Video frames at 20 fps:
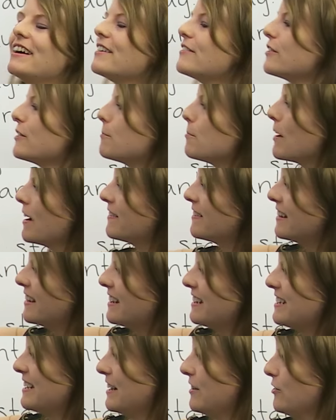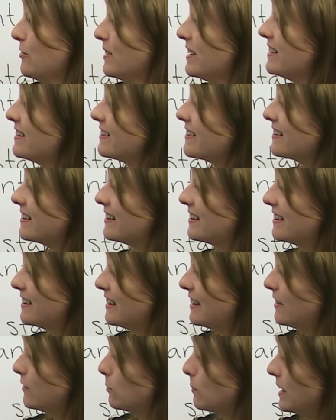So the present continuous
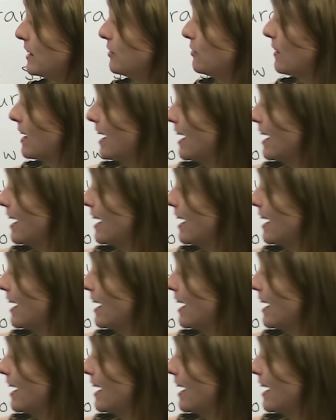is when you